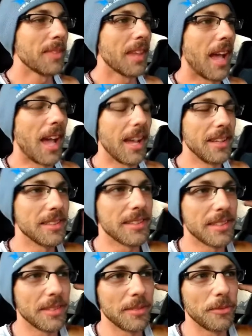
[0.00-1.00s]
I had
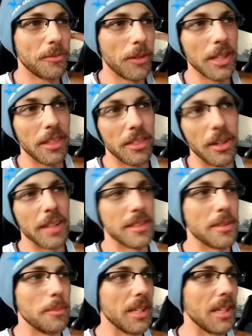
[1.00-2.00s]
this funny thought
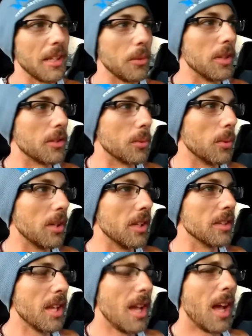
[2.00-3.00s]
to me, which was,